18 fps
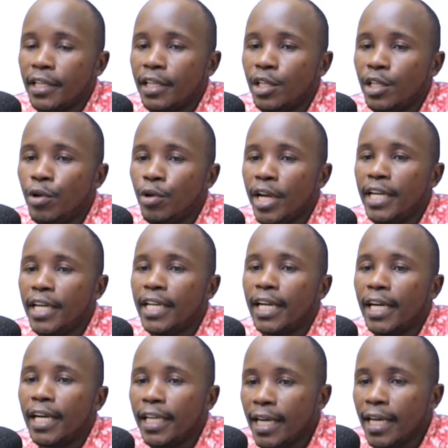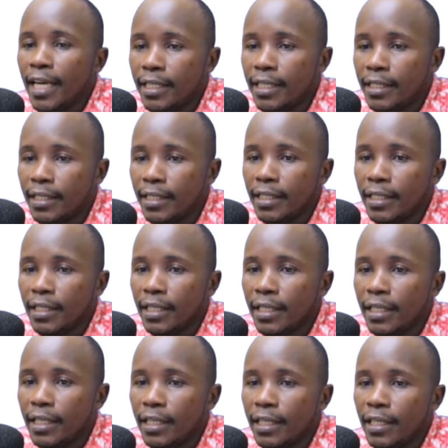you had cleared,
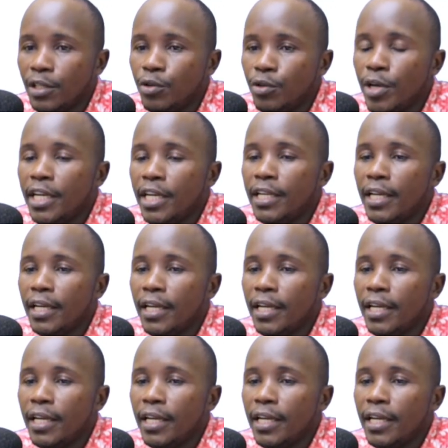you had